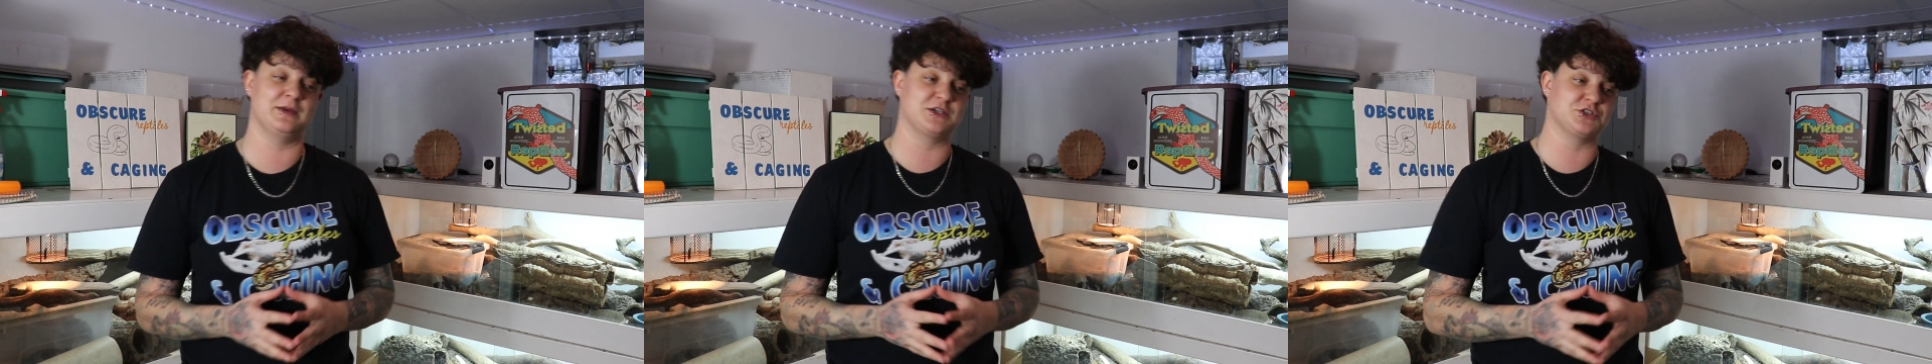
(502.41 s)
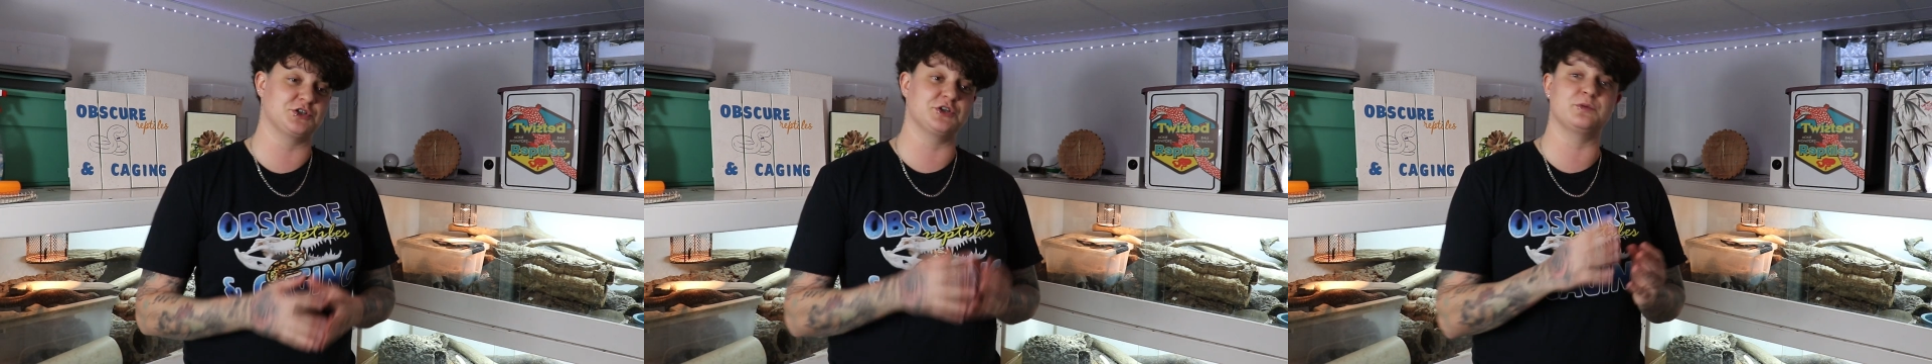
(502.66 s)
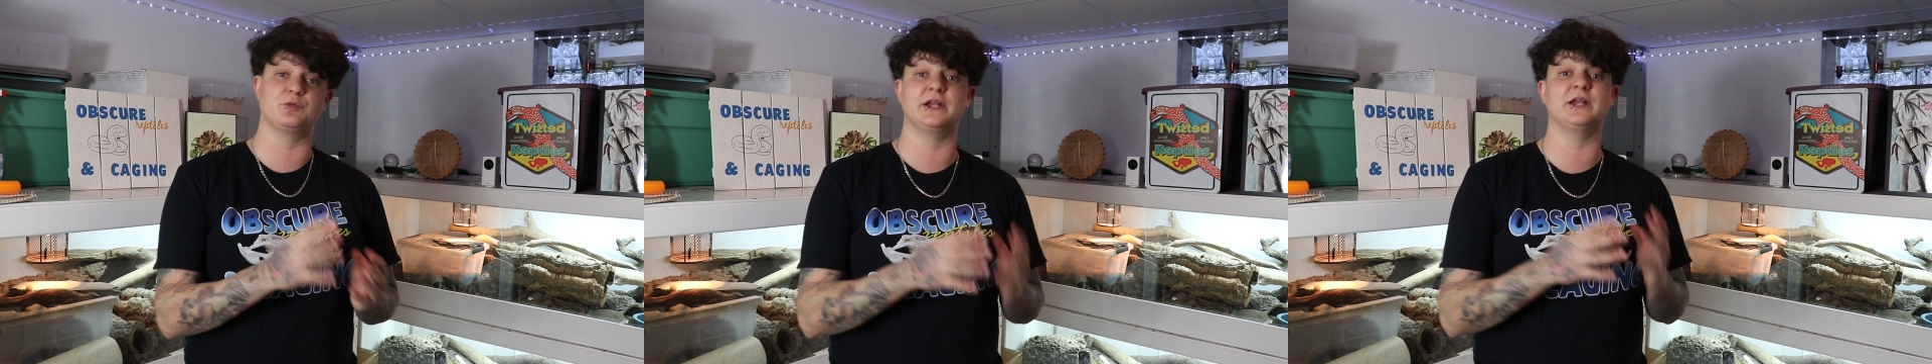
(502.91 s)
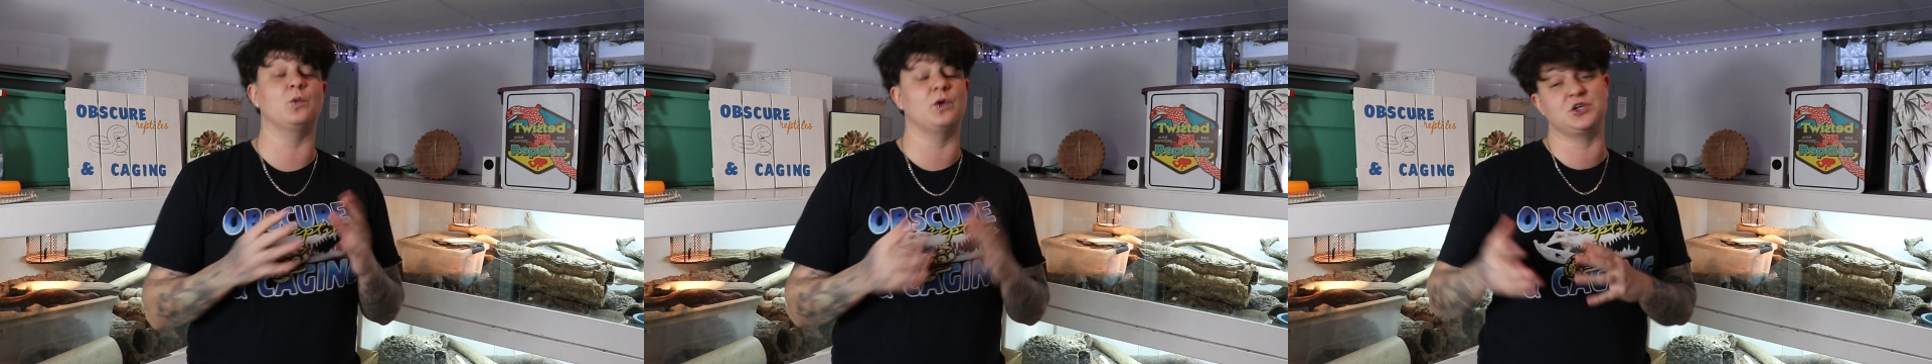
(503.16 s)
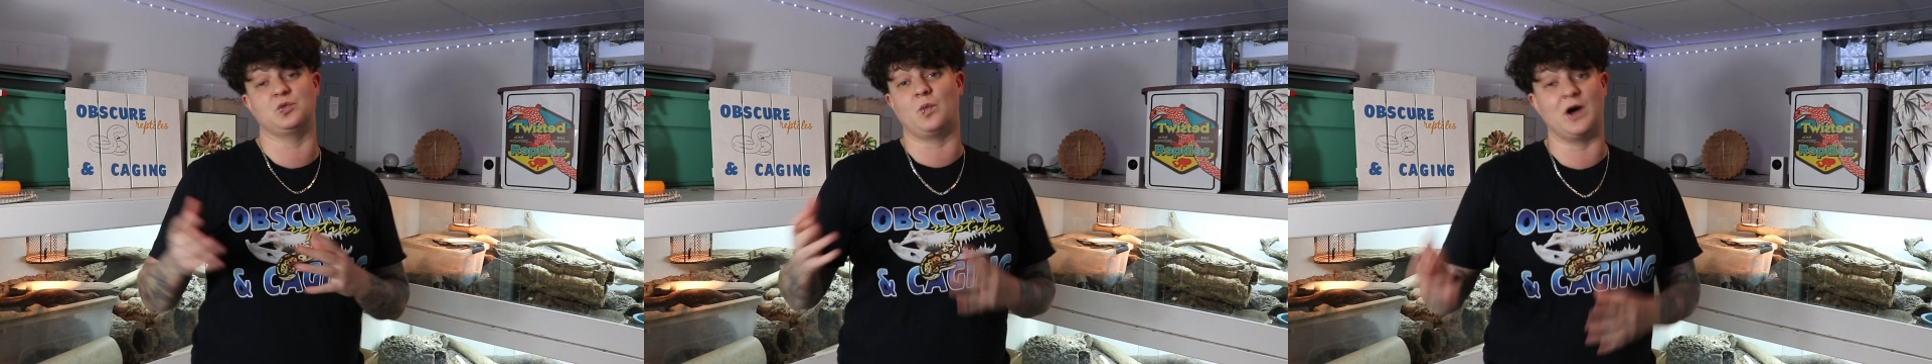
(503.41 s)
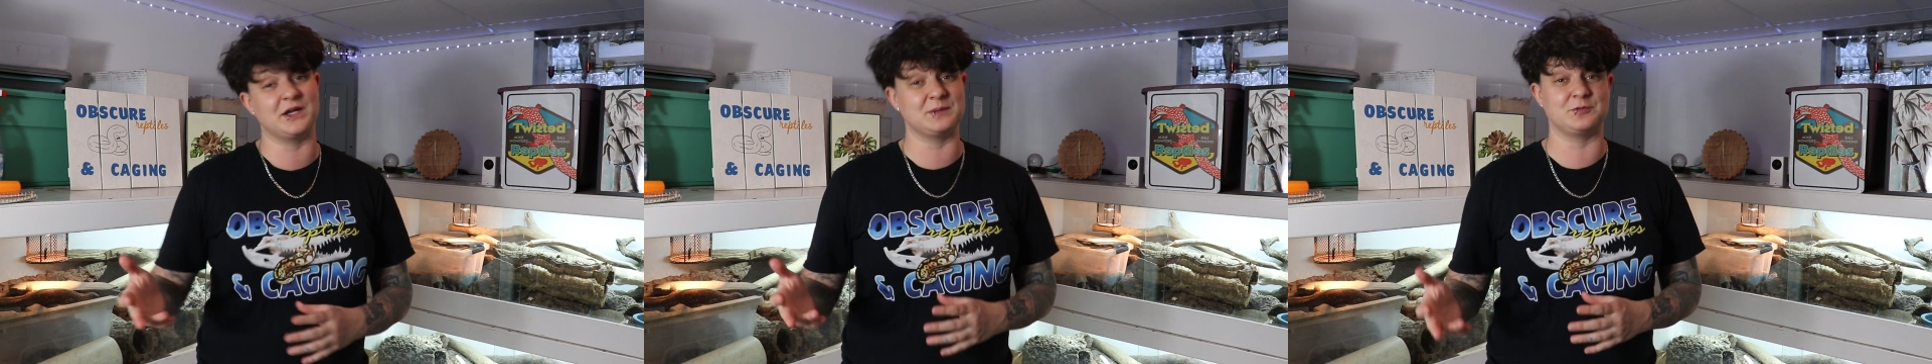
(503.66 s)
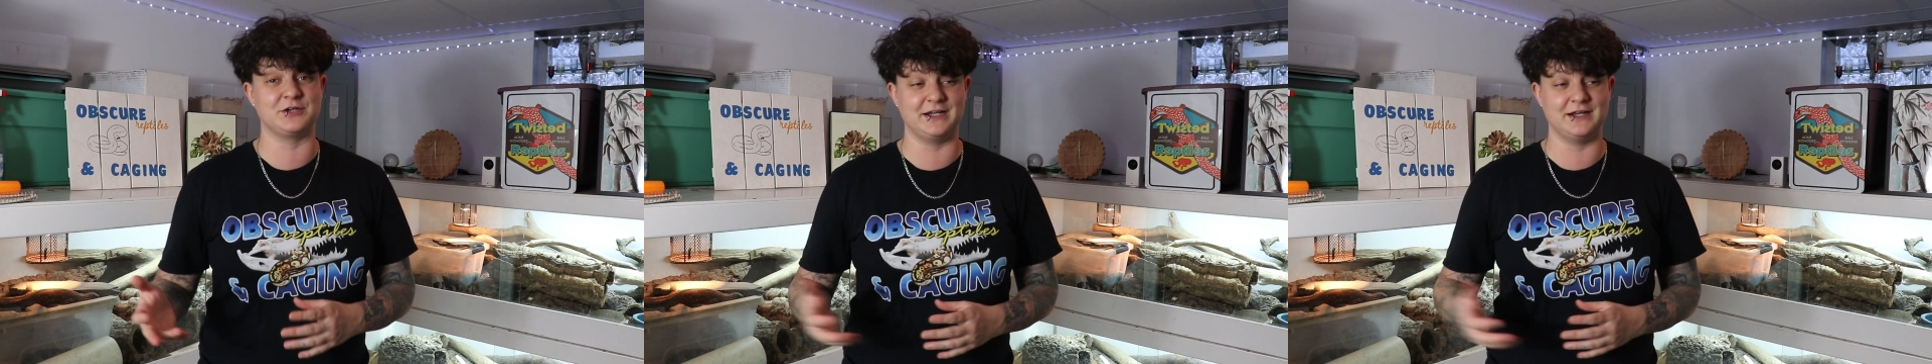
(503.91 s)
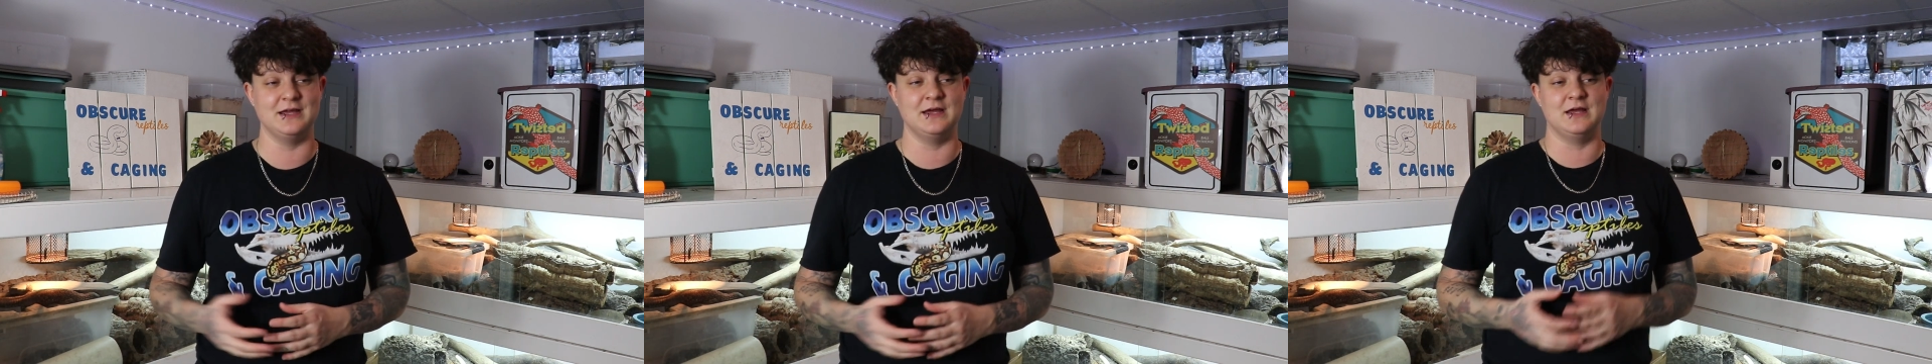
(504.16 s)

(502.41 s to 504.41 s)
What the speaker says: Make sure you're breeding what you want to breed.